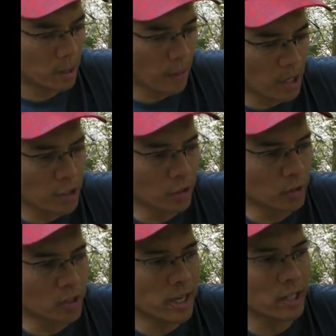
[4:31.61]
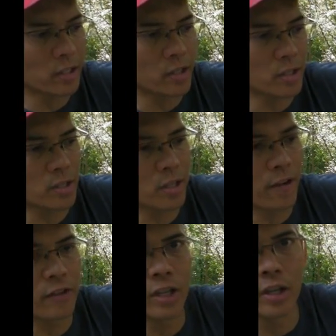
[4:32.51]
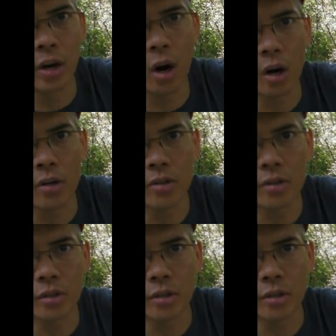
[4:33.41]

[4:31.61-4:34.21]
I shoot this out to 70 yards